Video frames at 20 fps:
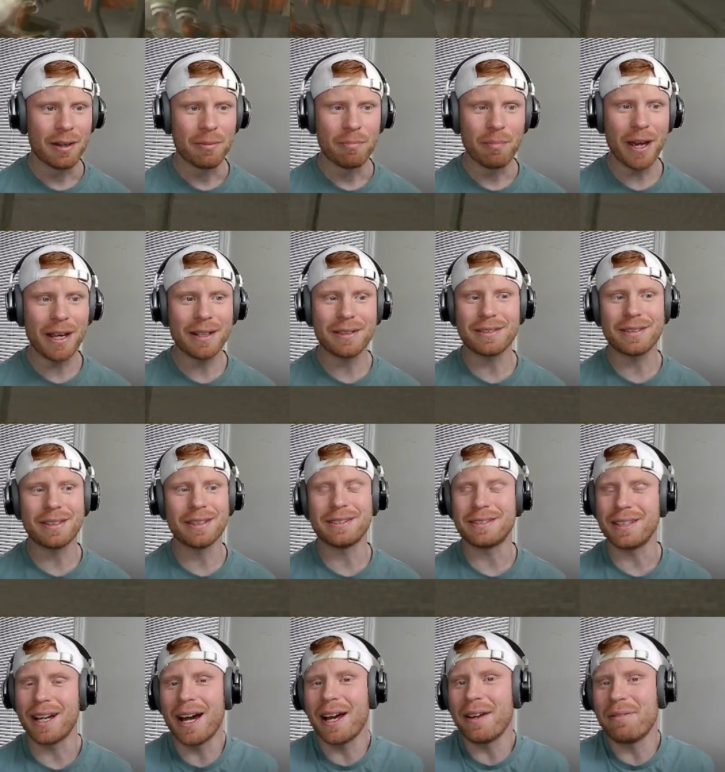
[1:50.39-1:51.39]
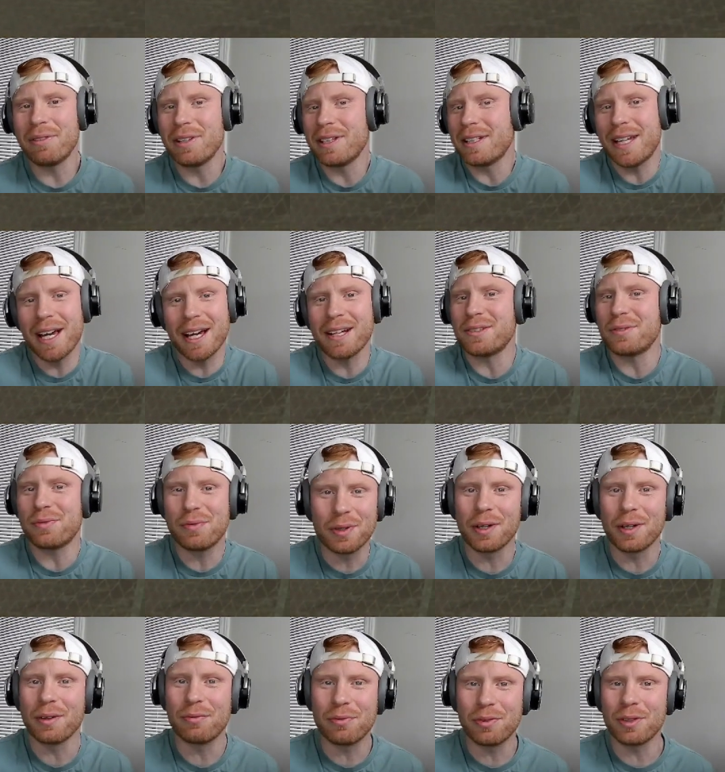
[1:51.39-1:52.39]
Makes the diving catch
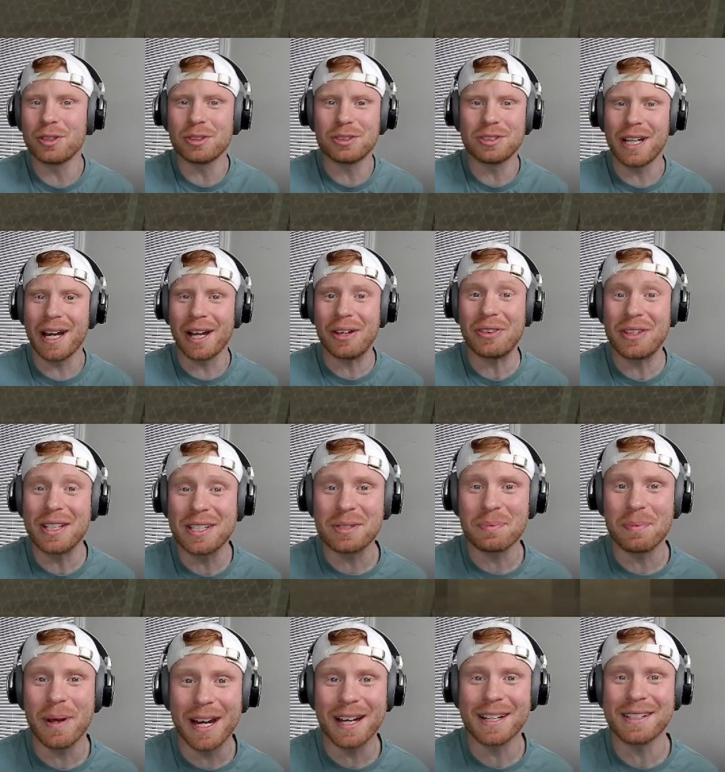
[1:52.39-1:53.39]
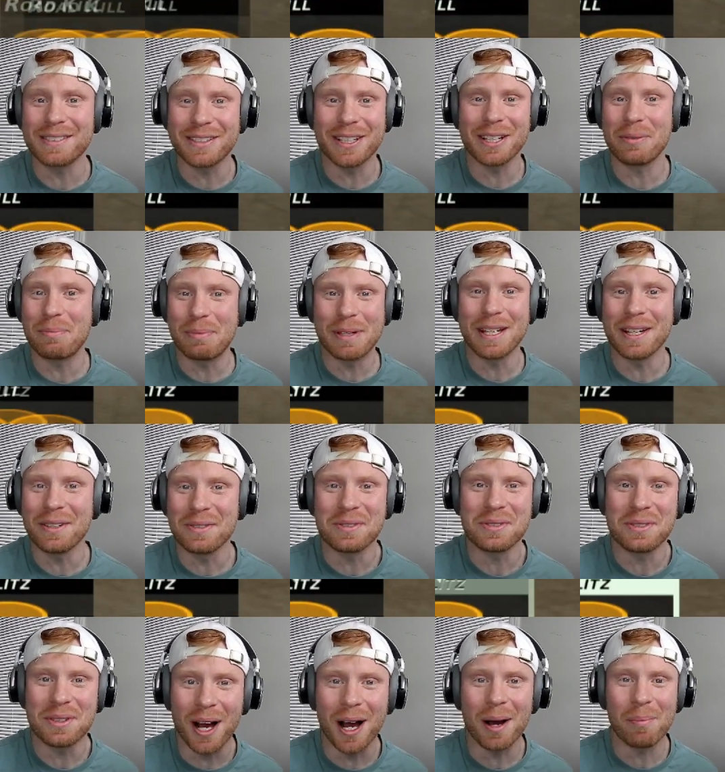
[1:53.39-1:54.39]
for a first down. This man is going to be
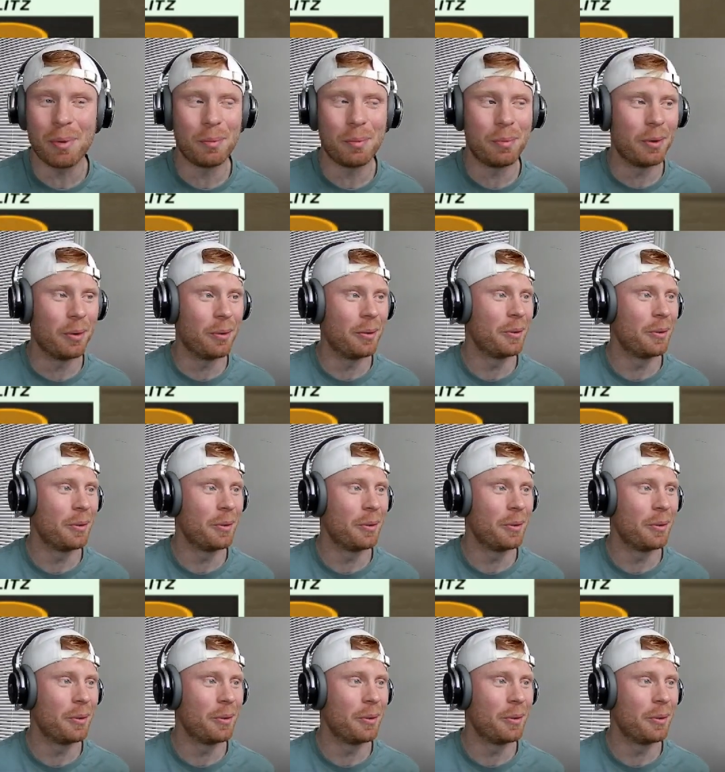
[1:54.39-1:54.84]
unstoppable.